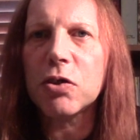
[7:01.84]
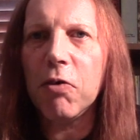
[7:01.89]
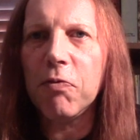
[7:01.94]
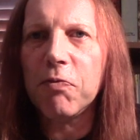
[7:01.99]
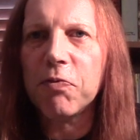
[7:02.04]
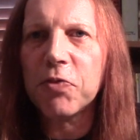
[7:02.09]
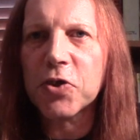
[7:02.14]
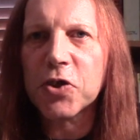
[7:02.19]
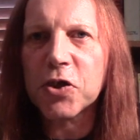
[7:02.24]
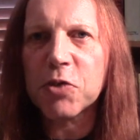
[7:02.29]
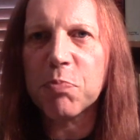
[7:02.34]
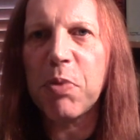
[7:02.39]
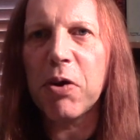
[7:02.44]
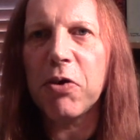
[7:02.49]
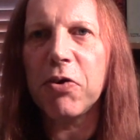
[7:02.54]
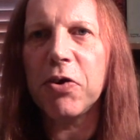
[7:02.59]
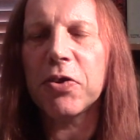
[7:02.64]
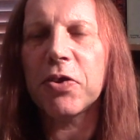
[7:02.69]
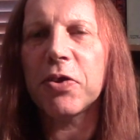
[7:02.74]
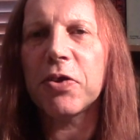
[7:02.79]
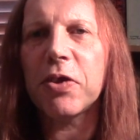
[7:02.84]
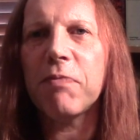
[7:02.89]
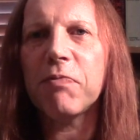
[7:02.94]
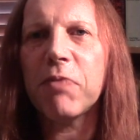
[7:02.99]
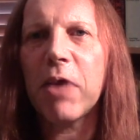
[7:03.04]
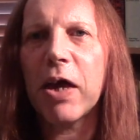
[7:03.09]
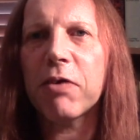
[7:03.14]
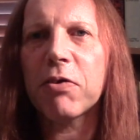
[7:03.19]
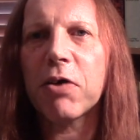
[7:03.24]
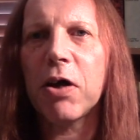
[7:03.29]
of the spirit that they've
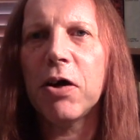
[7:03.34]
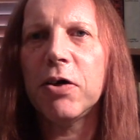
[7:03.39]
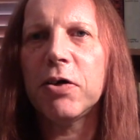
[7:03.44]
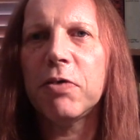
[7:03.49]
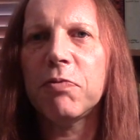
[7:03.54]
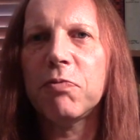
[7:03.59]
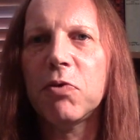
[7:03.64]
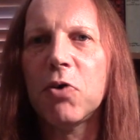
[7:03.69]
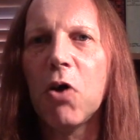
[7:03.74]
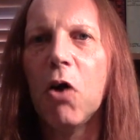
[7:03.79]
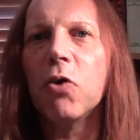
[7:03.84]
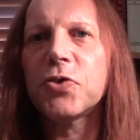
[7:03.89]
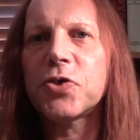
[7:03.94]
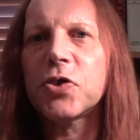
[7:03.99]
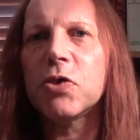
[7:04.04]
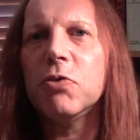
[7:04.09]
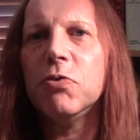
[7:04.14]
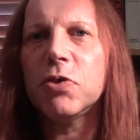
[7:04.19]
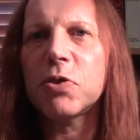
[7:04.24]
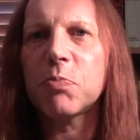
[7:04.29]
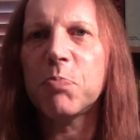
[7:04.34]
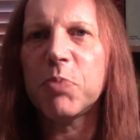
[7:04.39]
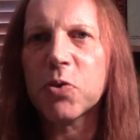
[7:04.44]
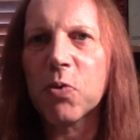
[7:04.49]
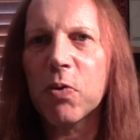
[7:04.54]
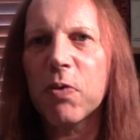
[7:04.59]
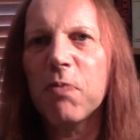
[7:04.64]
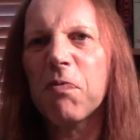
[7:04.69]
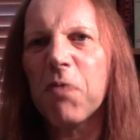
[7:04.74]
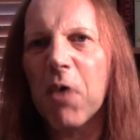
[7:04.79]
now kind of got to is
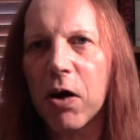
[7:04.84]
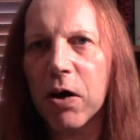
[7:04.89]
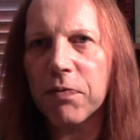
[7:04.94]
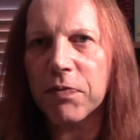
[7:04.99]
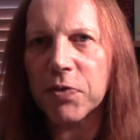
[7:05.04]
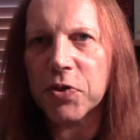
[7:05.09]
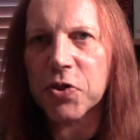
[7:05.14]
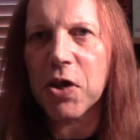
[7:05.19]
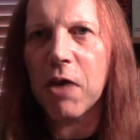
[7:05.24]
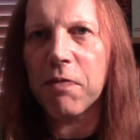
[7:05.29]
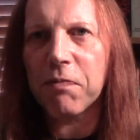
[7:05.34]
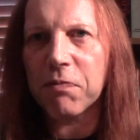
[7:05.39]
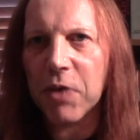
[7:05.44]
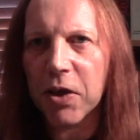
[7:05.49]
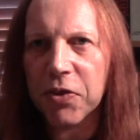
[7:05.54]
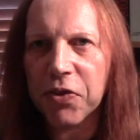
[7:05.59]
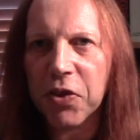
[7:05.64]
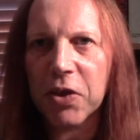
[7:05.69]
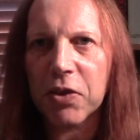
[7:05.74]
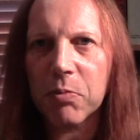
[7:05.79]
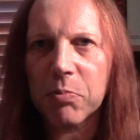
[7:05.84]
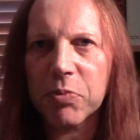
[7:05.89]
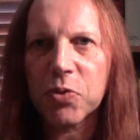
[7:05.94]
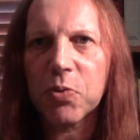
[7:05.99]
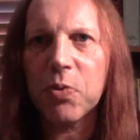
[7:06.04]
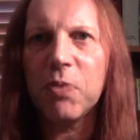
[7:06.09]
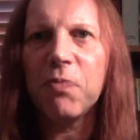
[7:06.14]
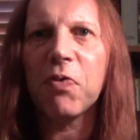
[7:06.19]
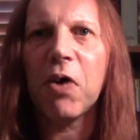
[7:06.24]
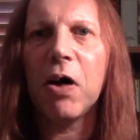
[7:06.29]
between 5 and 7. They think that
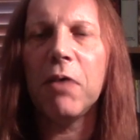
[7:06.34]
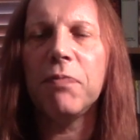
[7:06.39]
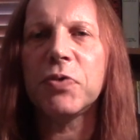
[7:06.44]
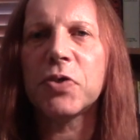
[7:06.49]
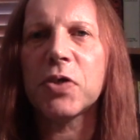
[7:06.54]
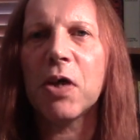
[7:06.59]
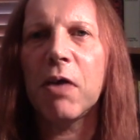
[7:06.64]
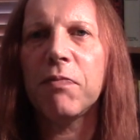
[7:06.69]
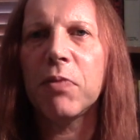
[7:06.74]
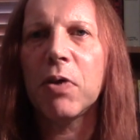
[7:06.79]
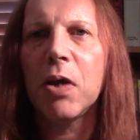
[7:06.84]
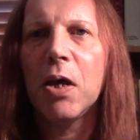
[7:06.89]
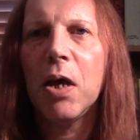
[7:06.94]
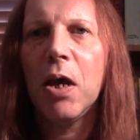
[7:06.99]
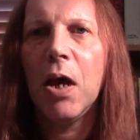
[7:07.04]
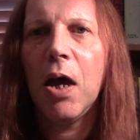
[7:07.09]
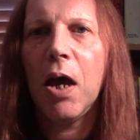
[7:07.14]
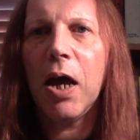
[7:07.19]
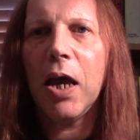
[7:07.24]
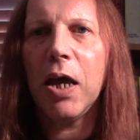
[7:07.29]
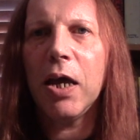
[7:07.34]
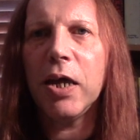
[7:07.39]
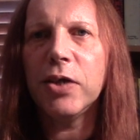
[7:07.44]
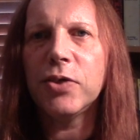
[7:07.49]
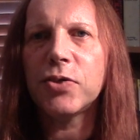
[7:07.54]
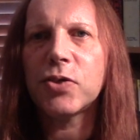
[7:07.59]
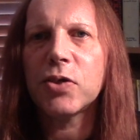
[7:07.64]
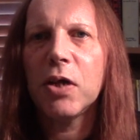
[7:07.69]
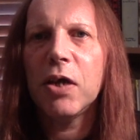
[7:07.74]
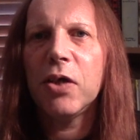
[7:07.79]
between 5 and 7
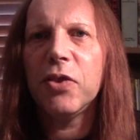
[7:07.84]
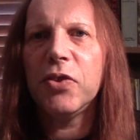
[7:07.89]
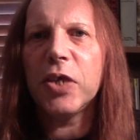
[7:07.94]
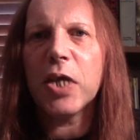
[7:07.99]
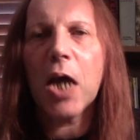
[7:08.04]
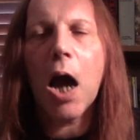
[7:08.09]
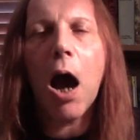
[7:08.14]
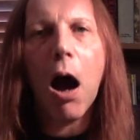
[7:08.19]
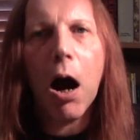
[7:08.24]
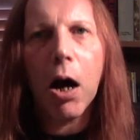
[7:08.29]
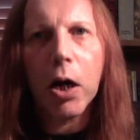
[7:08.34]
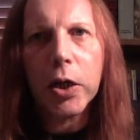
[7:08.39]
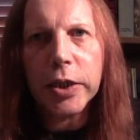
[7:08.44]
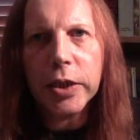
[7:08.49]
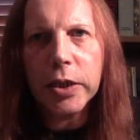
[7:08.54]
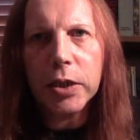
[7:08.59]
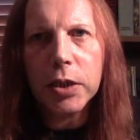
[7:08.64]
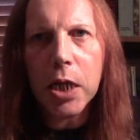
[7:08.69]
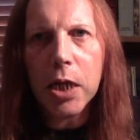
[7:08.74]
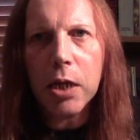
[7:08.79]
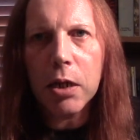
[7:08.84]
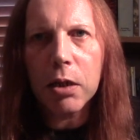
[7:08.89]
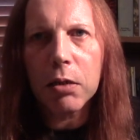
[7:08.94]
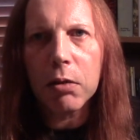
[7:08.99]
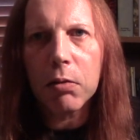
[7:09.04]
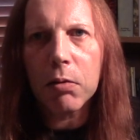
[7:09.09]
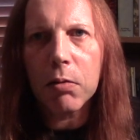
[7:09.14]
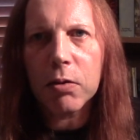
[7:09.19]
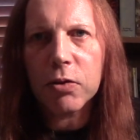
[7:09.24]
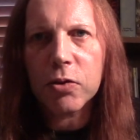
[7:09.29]
is the
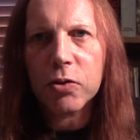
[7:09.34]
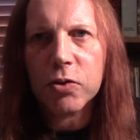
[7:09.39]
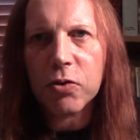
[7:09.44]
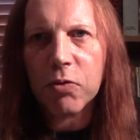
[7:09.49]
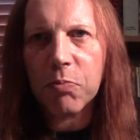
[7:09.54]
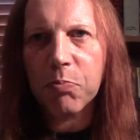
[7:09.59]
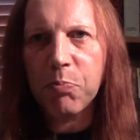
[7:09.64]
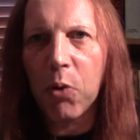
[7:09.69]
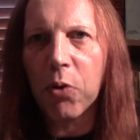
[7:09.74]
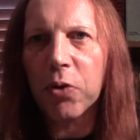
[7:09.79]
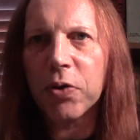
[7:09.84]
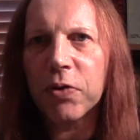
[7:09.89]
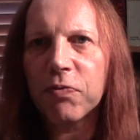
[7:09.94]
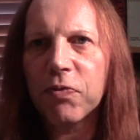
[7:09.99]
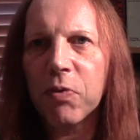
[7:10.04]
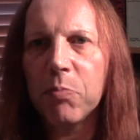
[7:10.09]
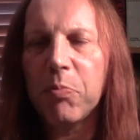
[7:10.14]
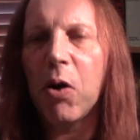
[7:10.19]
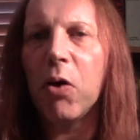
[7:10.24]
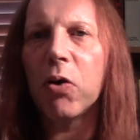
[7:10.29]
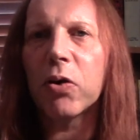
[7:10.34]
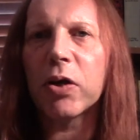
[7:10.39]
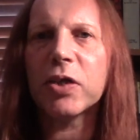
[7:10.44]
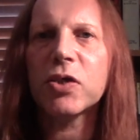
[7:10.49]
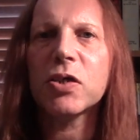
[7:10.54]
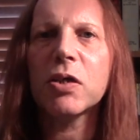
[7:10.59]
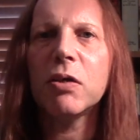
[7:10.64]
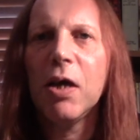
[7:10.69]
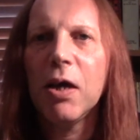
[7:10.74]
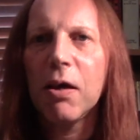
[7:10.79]
ideal sort of point for bottling.
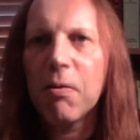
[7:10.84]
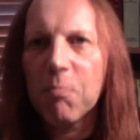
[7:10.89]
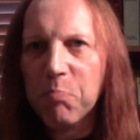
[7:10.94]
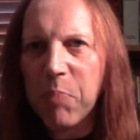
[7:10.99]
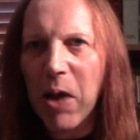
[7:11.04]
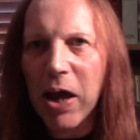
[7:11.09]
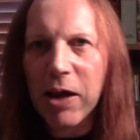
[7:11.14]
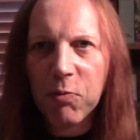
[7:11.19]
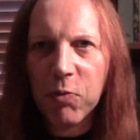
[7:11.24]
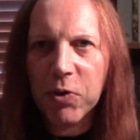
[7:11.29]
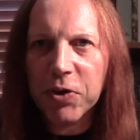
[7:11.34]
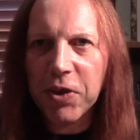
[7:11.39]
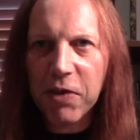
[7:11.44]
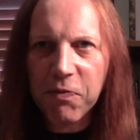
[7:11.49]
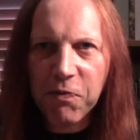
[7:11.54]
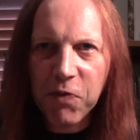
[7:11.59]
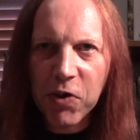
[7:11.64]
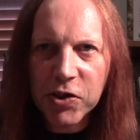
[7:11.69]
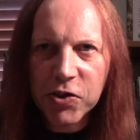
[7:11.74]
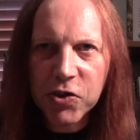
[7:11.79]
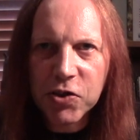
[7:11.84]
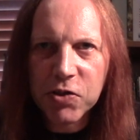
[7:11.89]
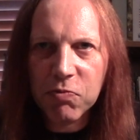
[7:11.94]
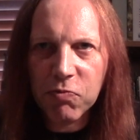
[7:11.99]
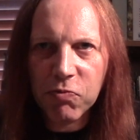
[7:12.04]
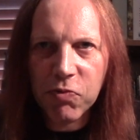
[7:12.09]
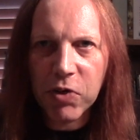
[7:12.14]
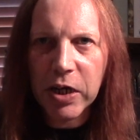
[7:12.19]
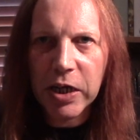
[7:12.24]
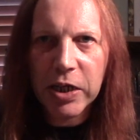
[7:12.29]
So back when they first
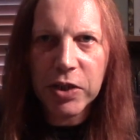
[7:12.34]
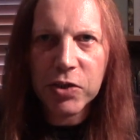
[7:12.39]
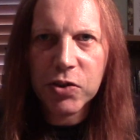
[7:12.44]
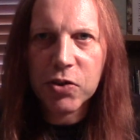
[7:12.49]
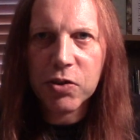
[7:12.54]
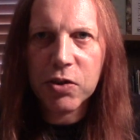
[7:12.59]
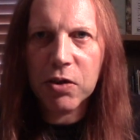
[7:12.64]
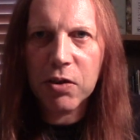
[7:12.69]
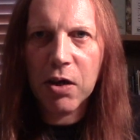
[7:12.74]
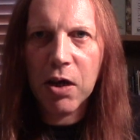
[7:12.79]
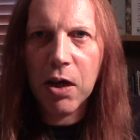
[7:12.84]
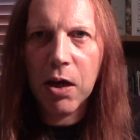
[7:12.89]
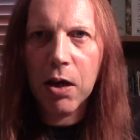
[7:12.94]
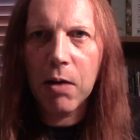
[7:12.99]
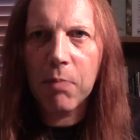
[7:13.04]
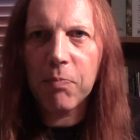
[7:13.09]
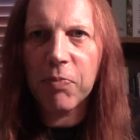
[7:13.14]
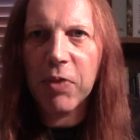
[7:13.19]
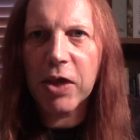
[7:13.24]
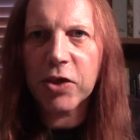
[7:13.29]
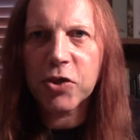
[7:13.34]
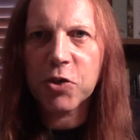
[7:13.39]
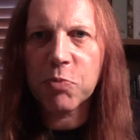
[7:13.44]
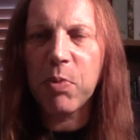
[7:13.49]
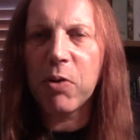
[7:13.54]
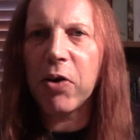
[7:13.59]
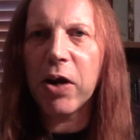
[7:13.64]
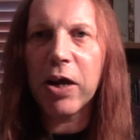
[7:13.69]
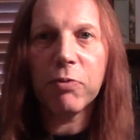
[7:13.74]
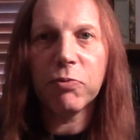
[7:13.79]
released their
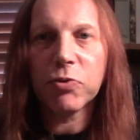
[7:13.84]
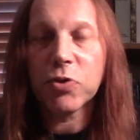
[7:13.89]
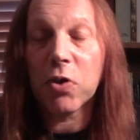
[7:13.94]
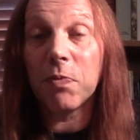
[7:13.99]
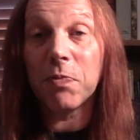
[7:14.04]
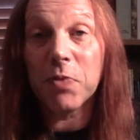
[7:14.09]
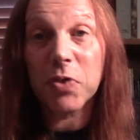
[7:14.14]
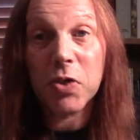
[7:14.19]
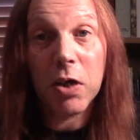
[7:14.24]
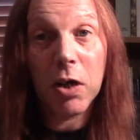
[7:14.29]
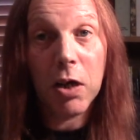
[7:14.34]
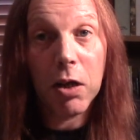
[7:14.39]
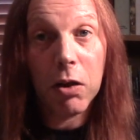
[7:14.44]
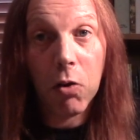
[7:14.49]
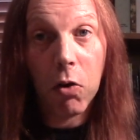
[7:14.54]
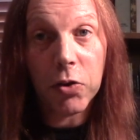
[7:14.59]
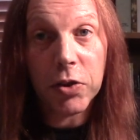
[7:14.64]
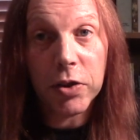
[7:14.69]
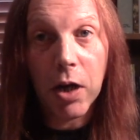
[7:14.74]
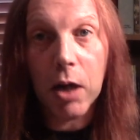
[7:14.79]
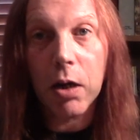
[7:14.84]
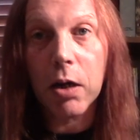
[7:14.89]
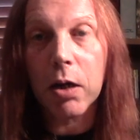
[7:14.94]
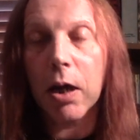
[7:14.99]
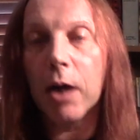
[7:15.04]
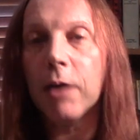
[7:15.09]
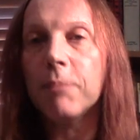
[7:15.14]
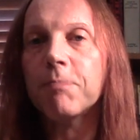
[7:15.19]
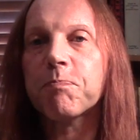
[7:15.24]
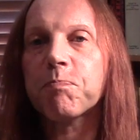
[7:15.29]
spirit, it was obviously a lot
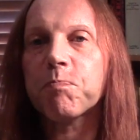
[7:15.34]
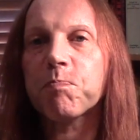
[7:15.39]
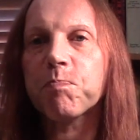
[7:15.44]
younger.